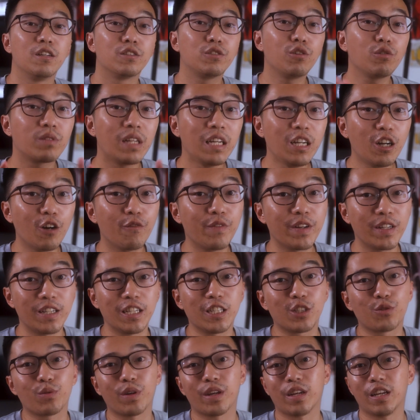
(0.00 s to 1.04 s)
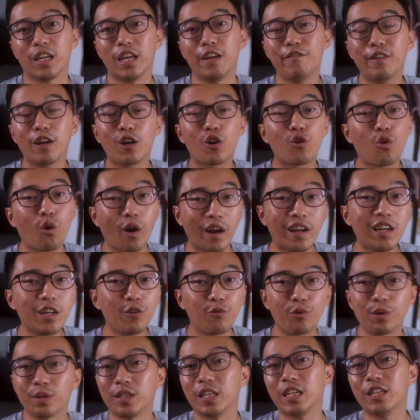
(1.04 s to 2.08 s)
So think of it this way, if you're quiet
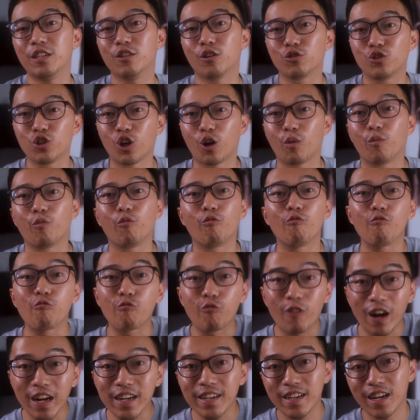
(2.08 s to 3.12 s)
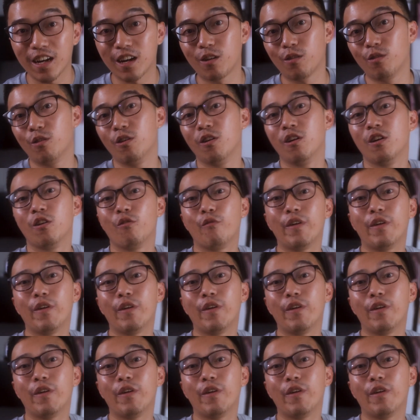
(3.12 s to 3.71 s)
quitting your job right now,